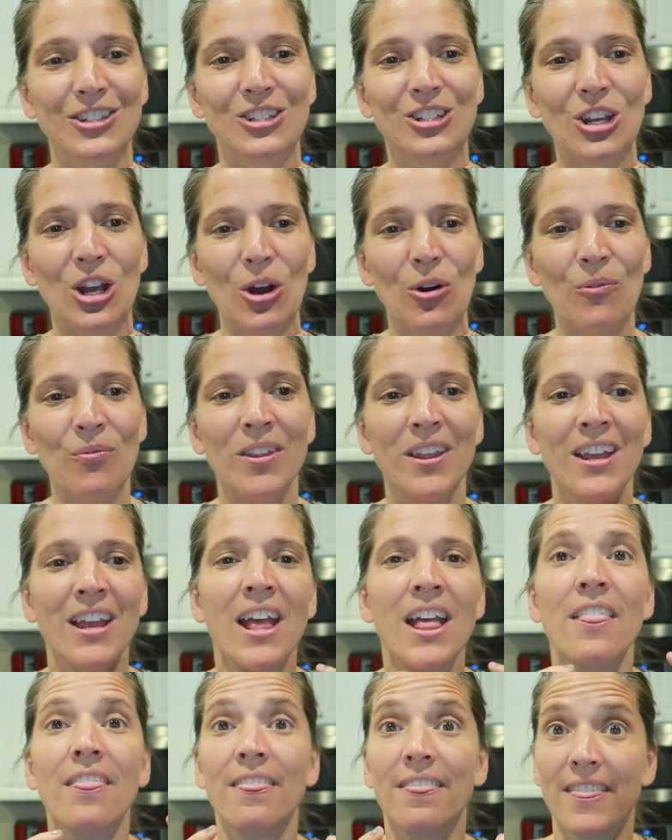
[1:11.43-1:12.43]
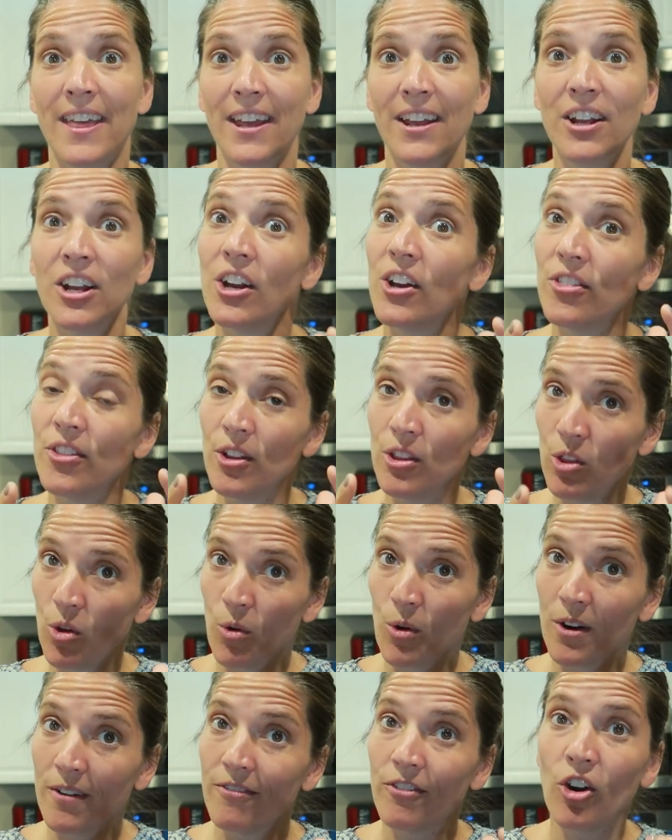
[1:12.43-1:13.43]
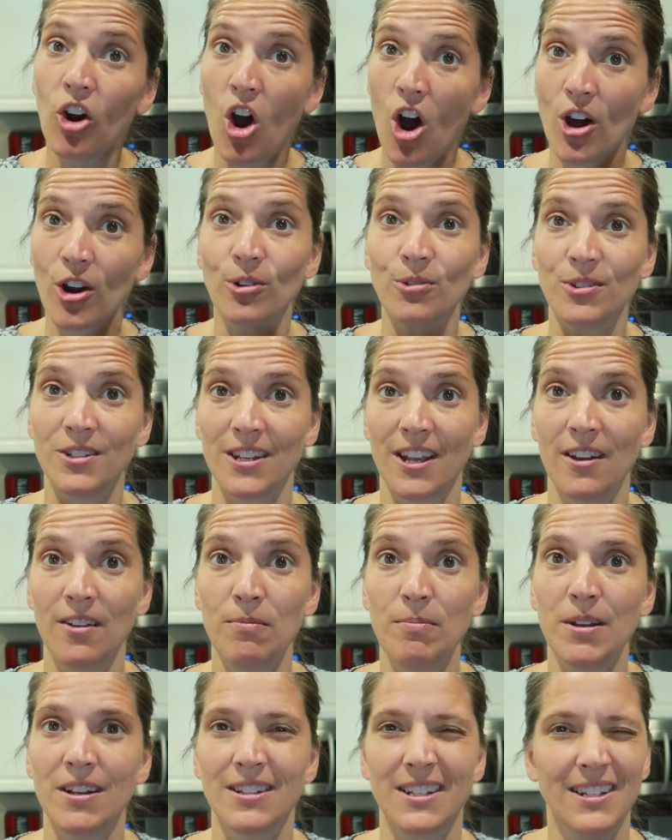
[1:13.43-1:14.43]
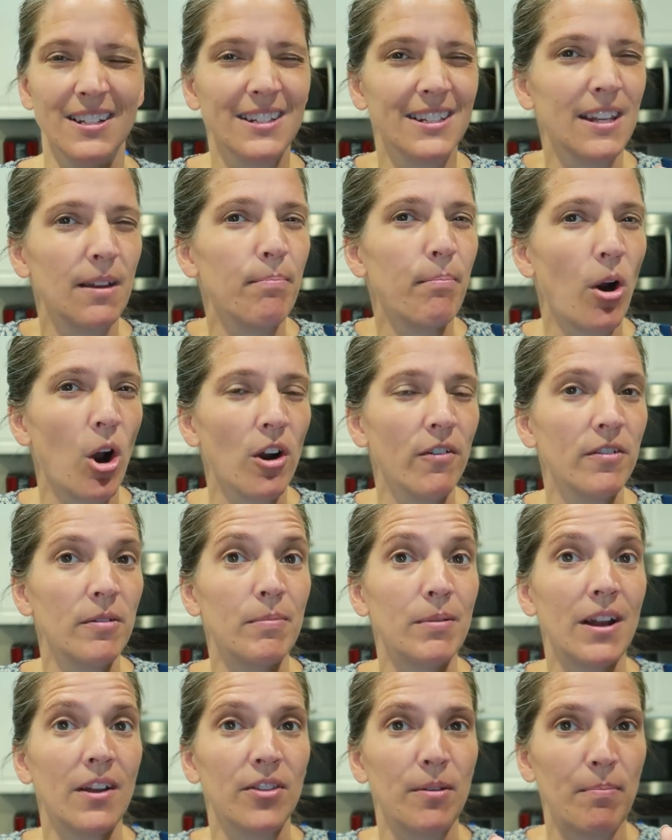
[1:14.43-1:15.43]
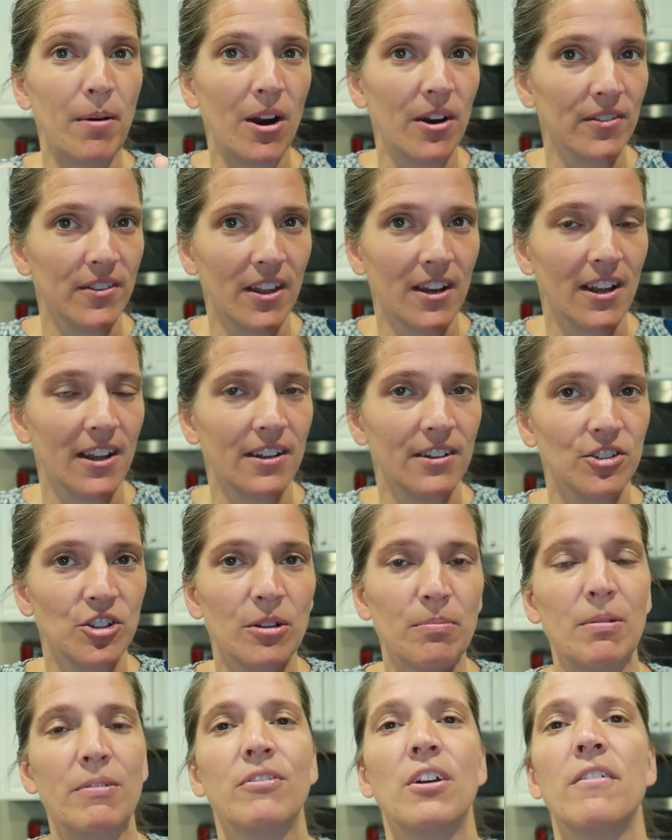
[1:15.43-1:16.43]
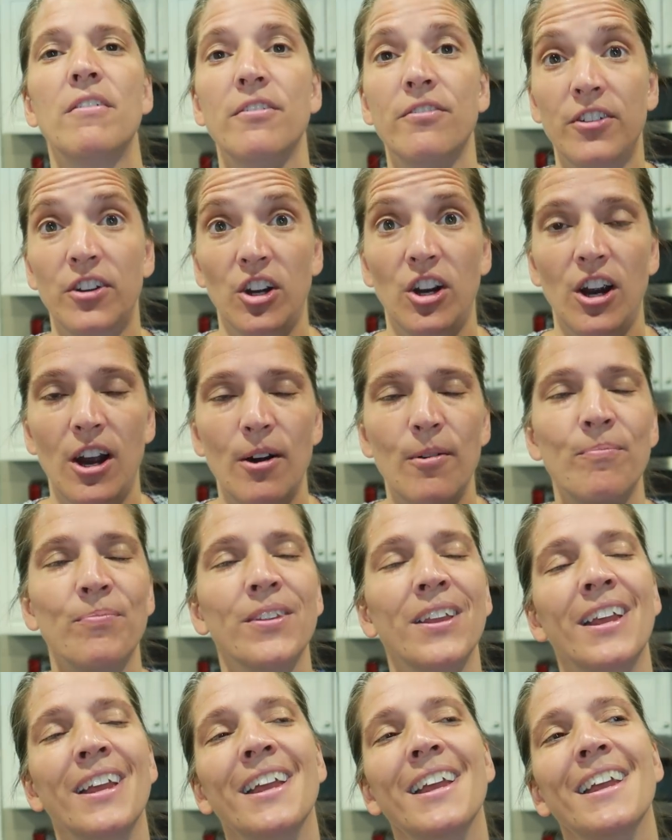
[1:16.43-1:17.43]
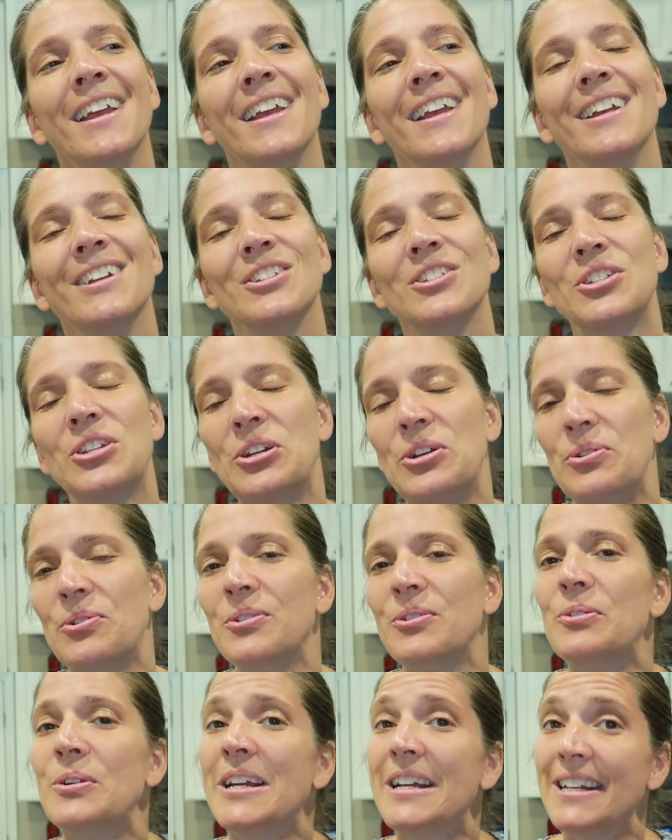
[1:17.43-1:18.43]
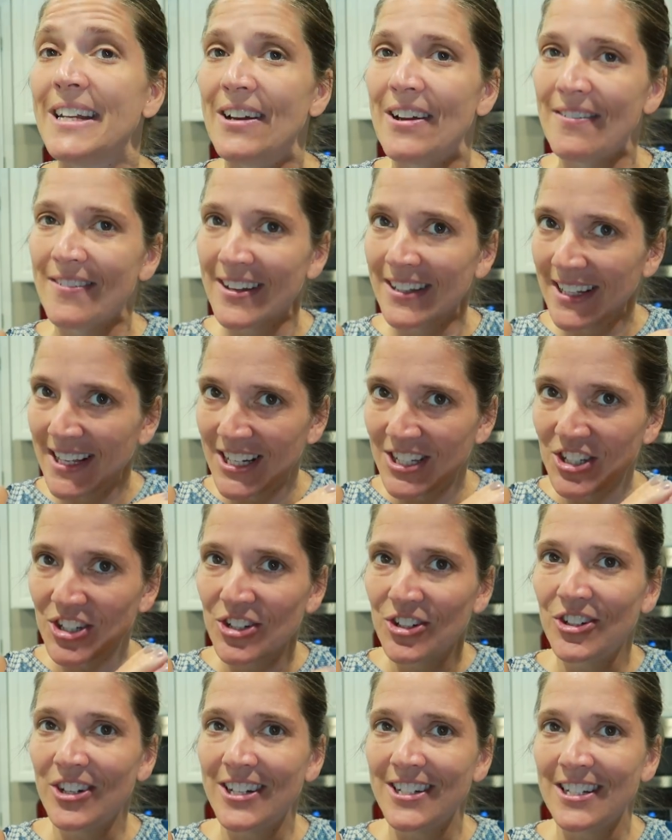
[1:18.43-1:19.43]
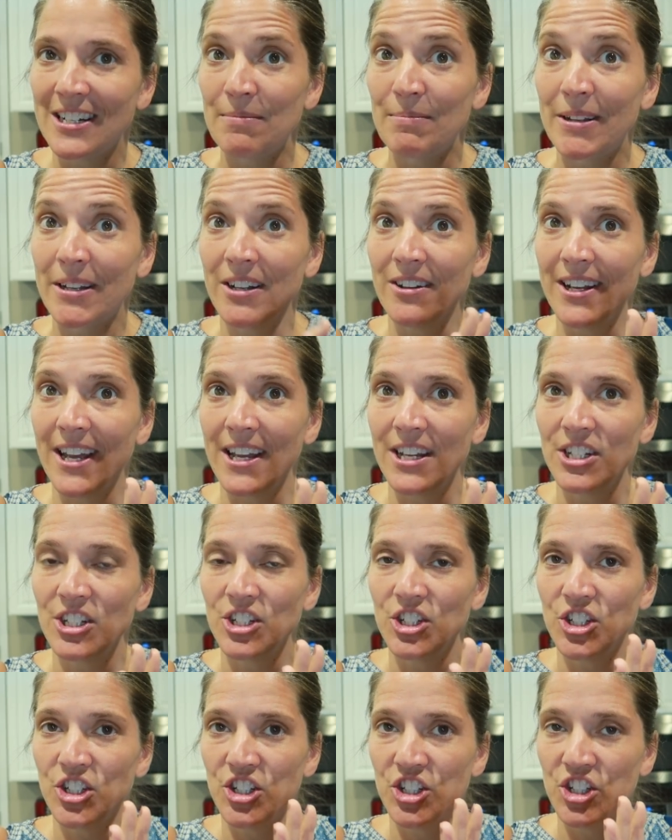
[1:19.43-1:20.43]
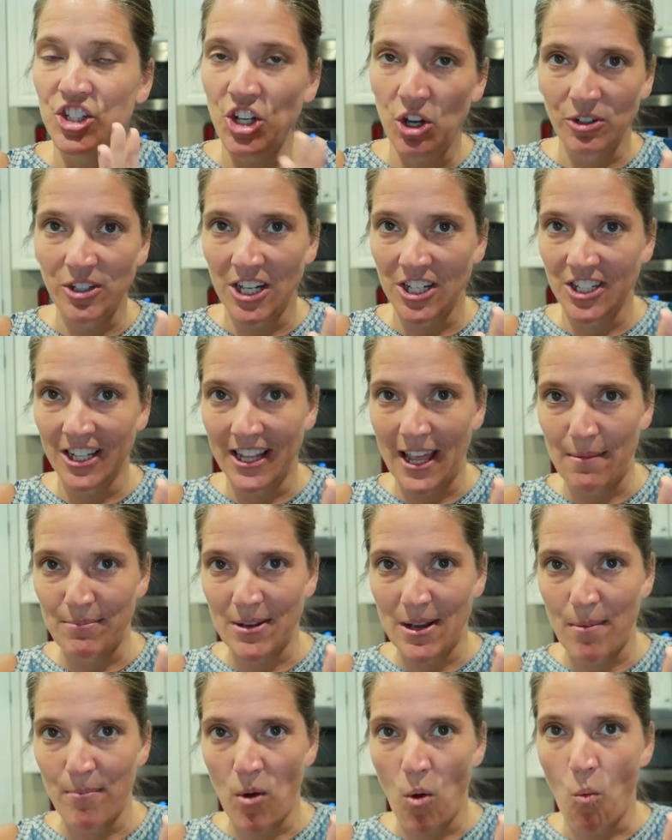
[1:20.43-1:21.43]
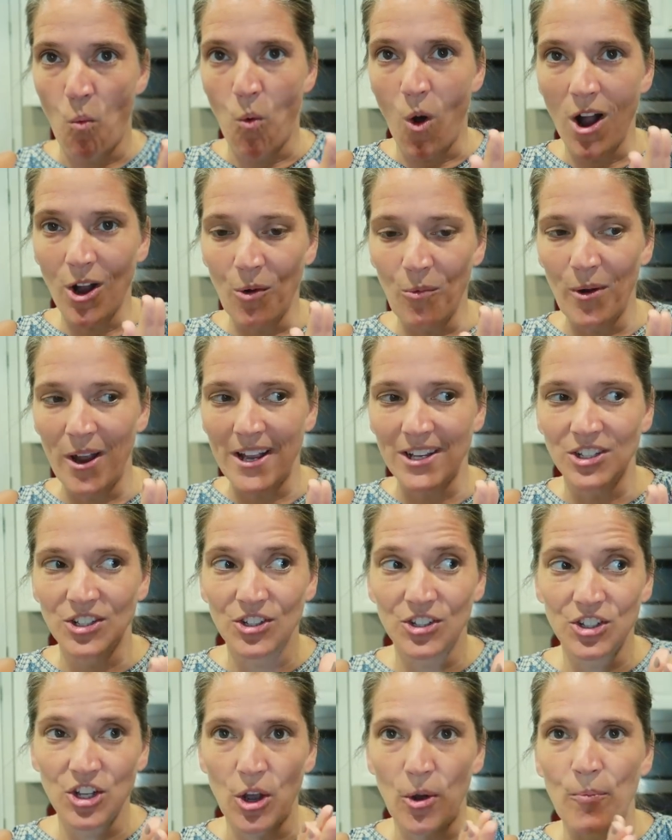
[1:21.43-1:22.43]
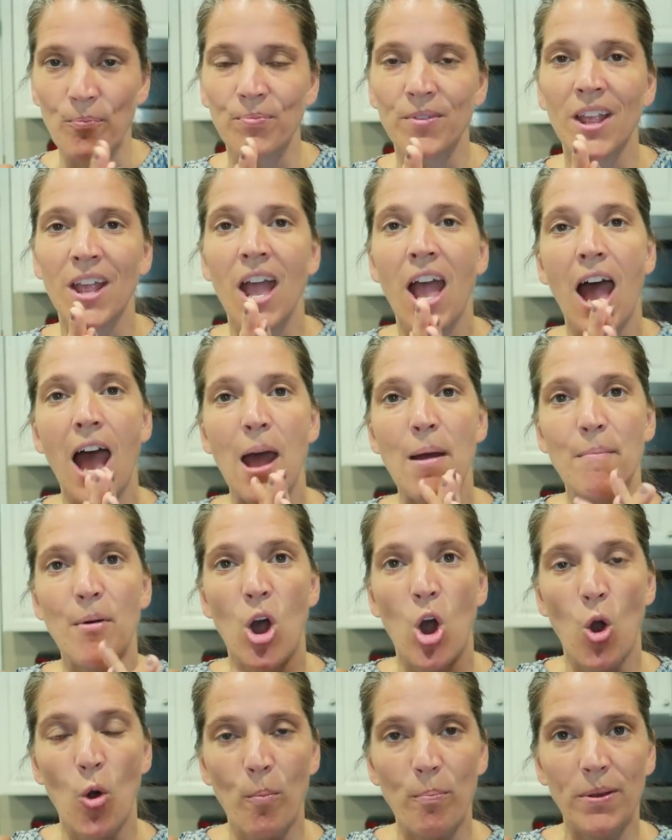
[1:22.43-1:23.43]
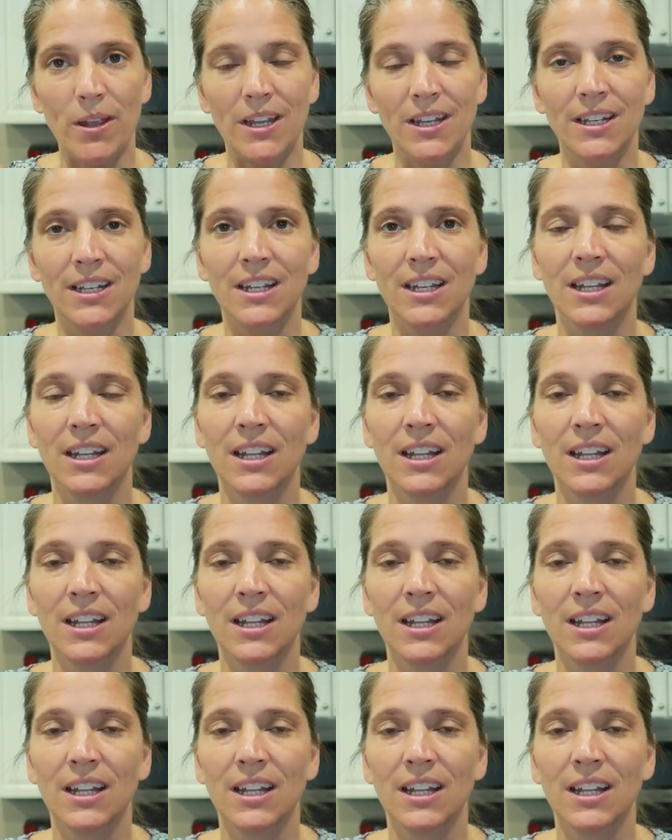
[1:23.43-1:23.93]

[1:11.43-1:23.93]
so thank the Lord for autosave because I did save part of it, but not the part that it took me forever to figure out. So right now I finally got it to crunch and I'm like, okay, don't touch the laptop, walk away. So I'm hoping,